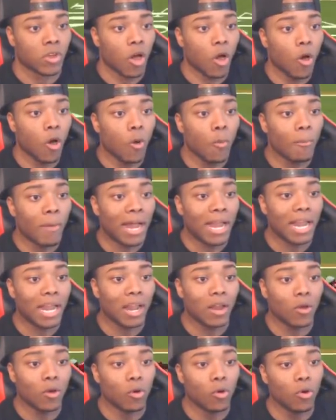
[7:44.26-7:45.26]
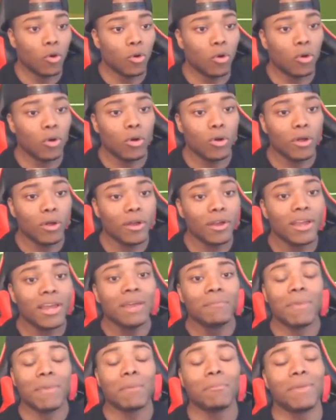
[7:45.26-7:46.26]
Oh, my Lord.
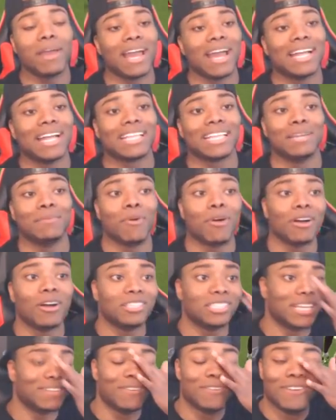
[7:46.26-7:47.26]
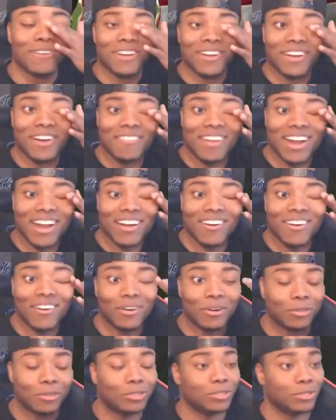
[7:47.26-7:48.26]
My man Anthony Barr is everywhere, though. I'm not going to
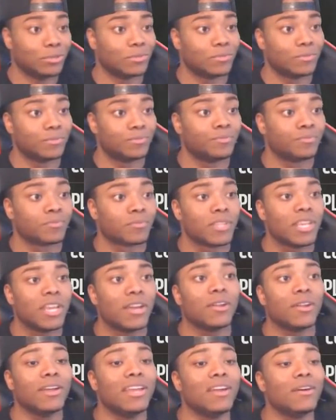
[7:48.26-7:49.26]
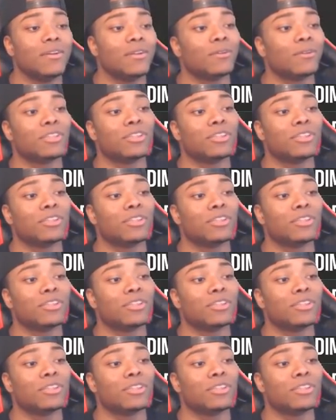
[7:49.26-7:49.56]
hold you. He don't know. He don't know